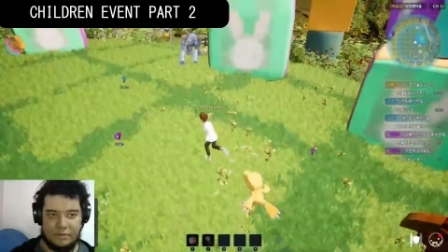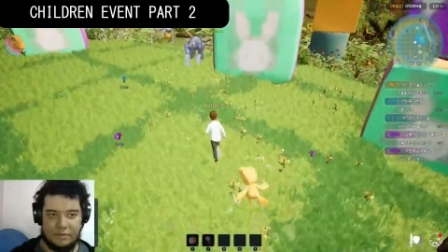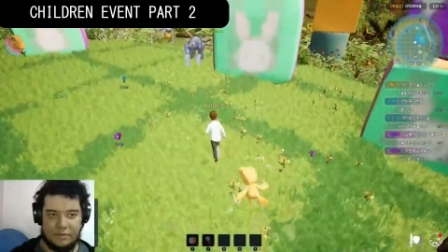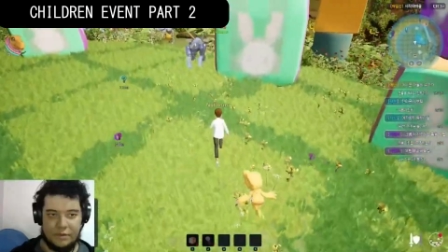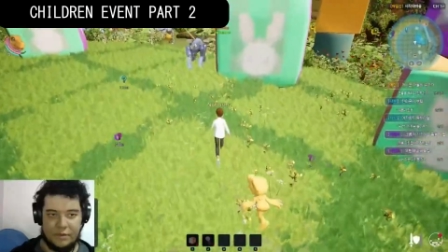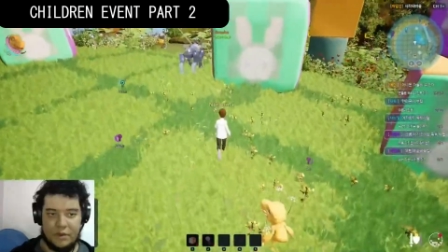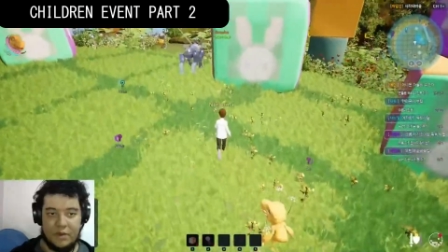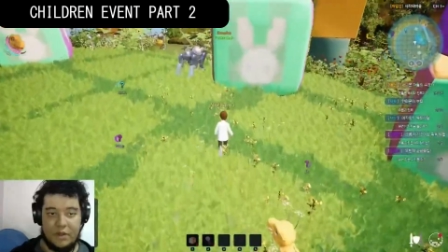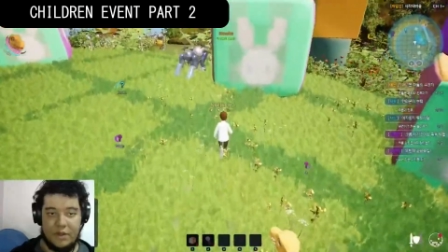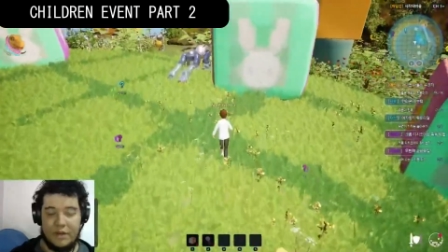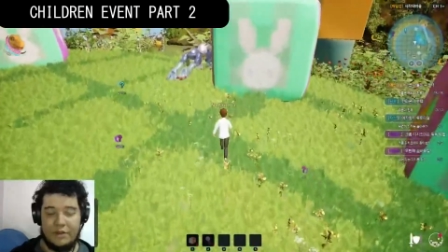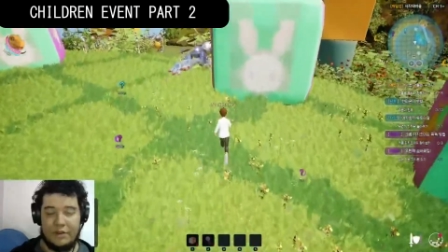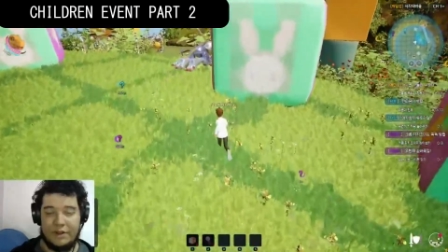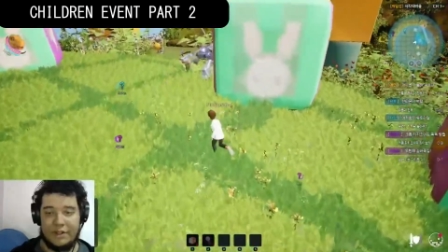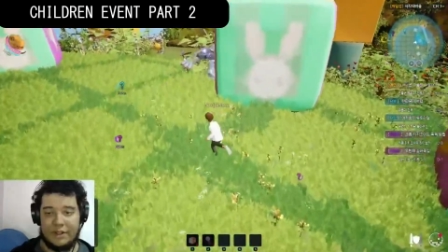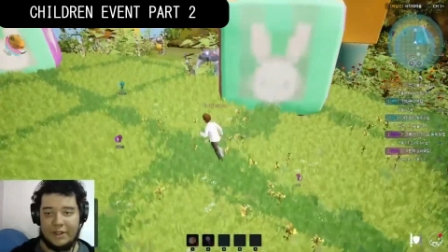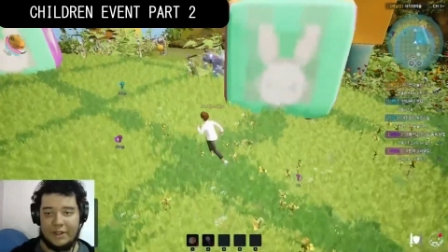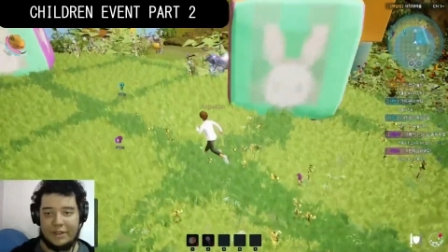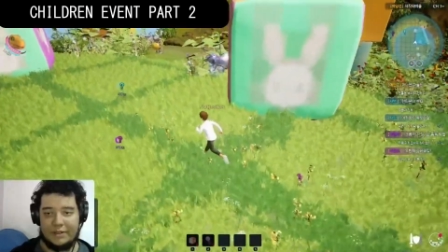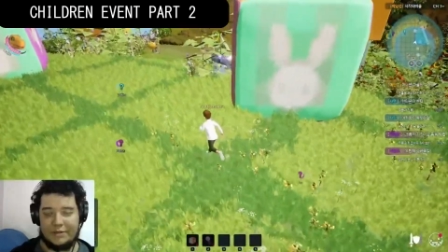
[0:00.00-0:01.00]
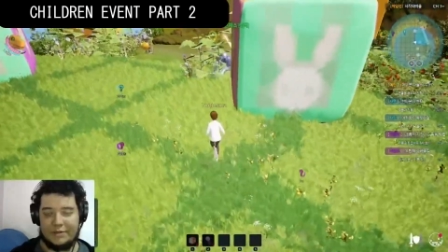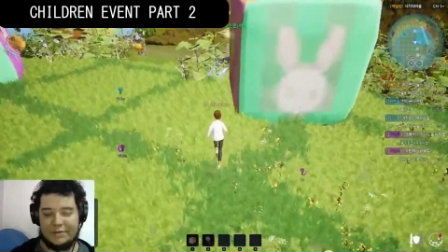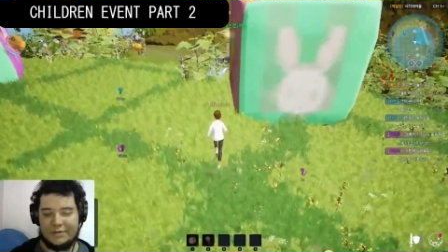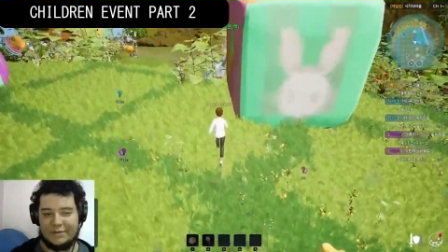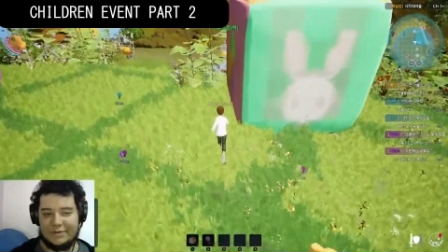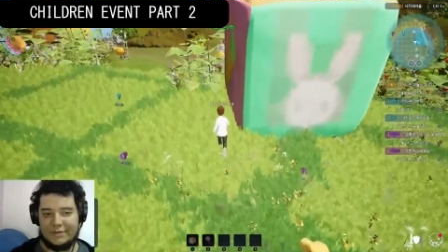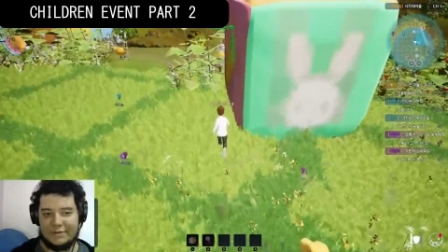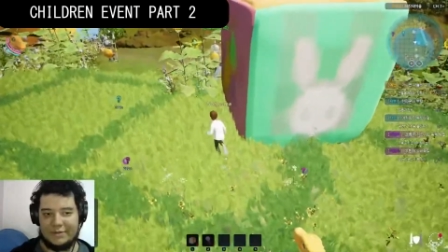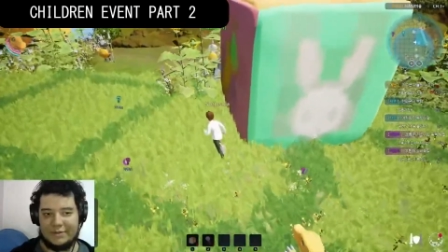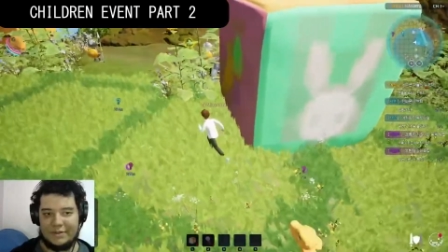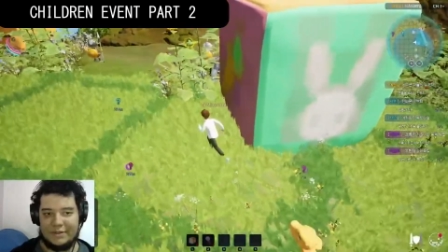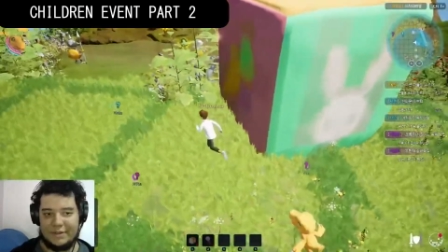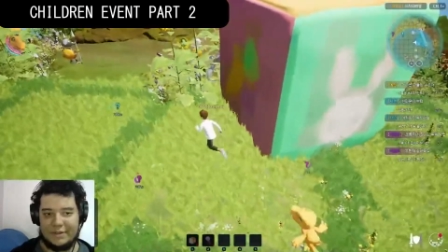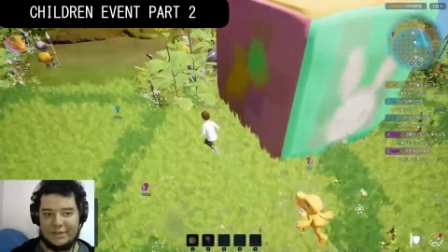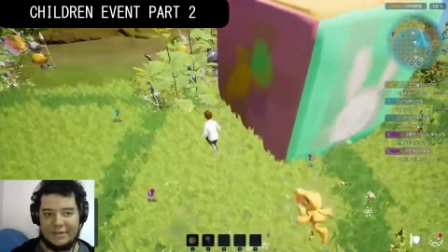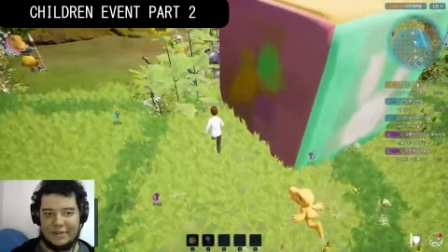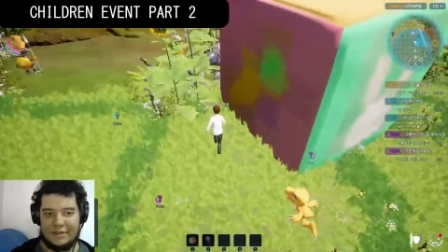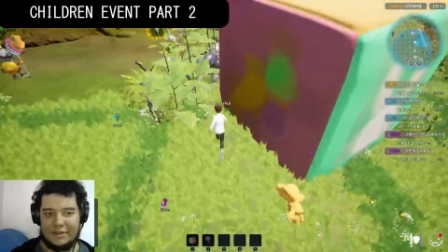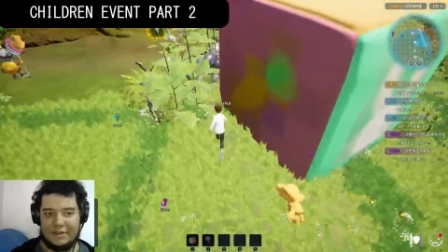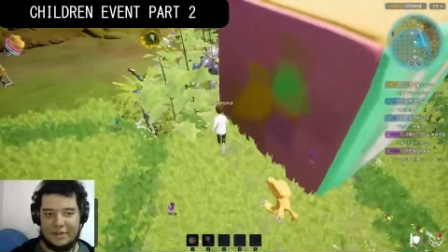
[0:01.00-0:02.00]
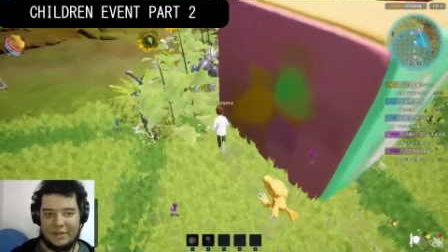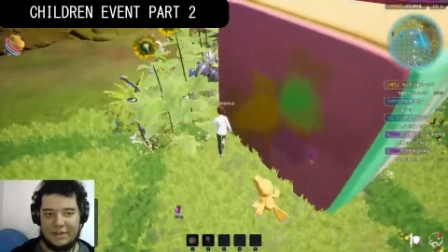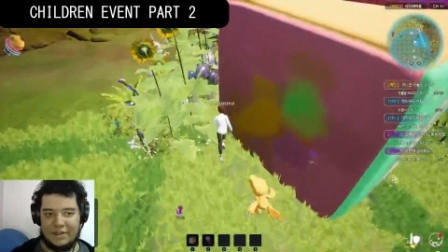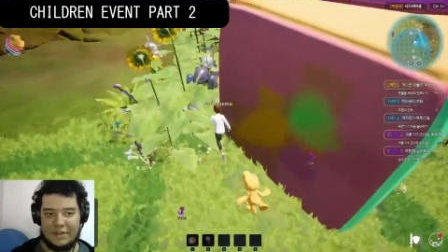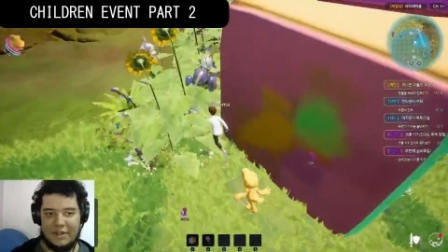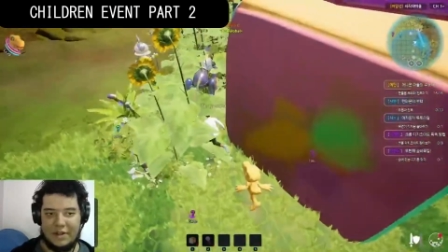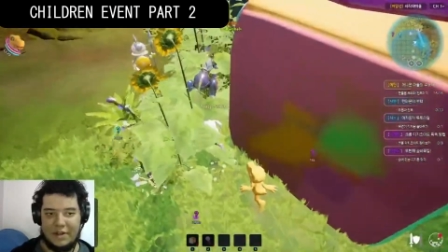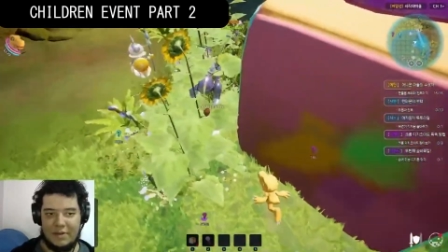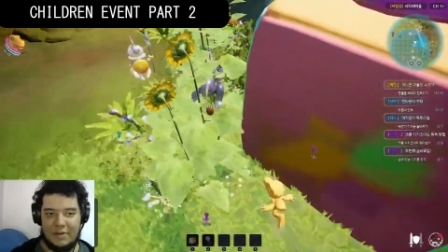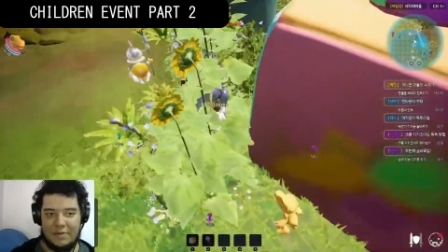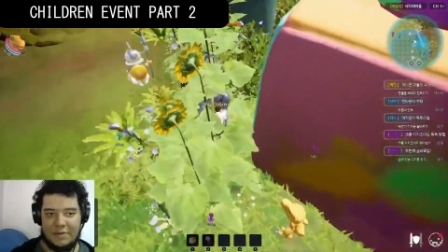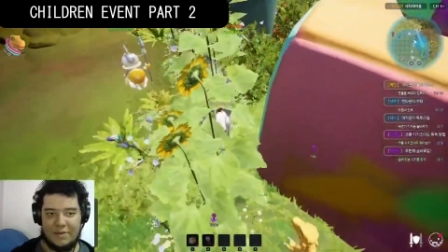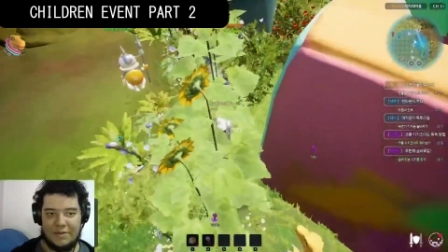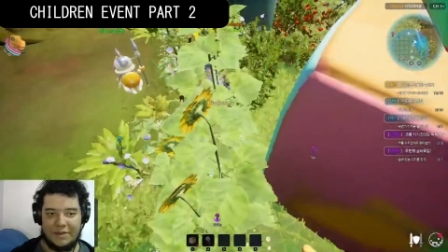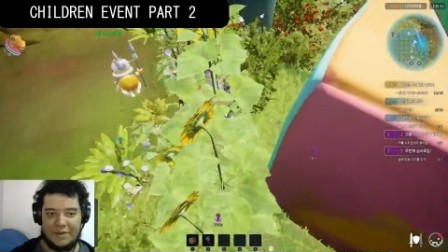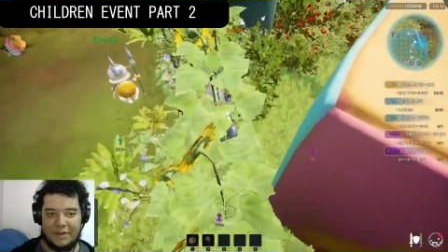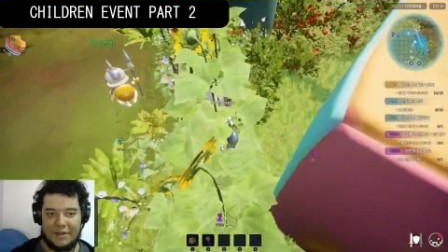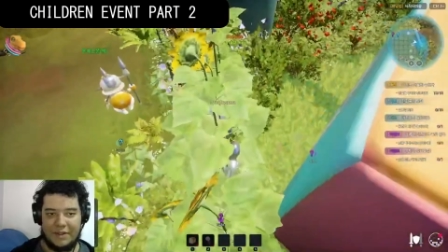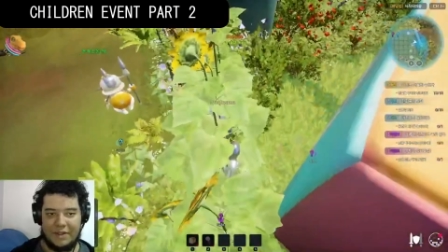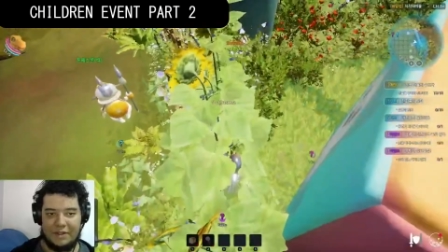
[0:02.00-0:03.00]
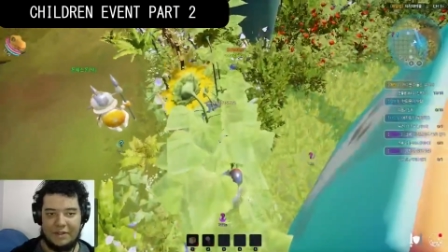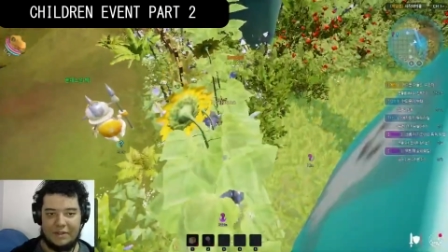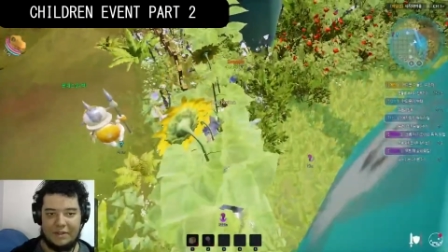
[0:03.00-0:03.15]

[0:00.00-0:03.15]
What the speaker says: Oh yeah, right there. Almost forgot.